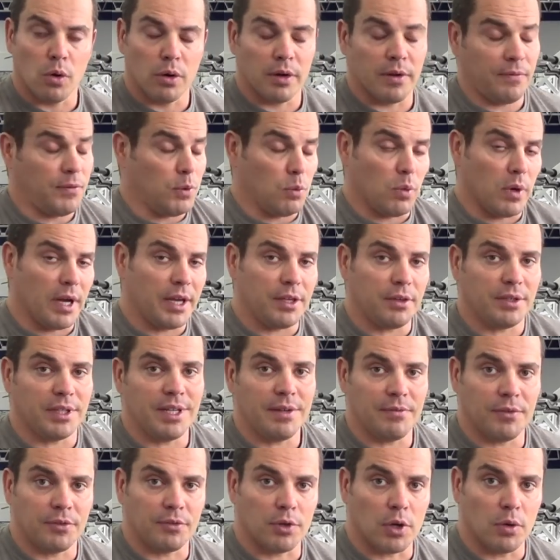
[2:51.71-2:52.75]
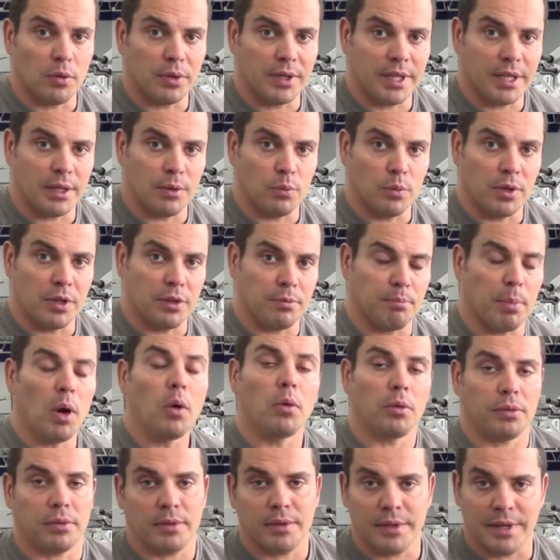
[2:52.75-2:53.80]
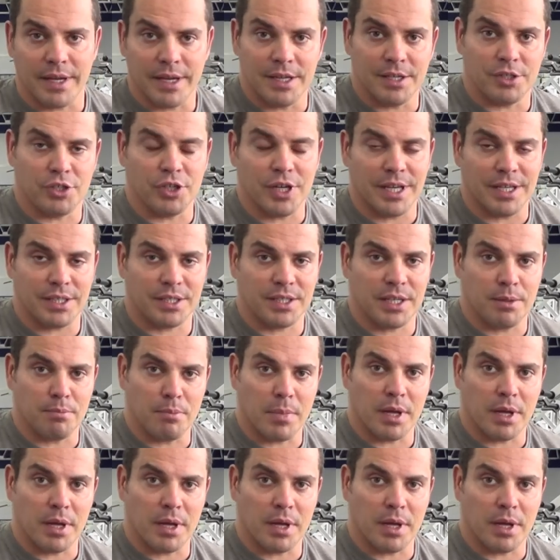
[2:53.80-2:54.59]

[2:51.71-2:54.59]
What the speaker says: if you want, you can even throw it in with both a chest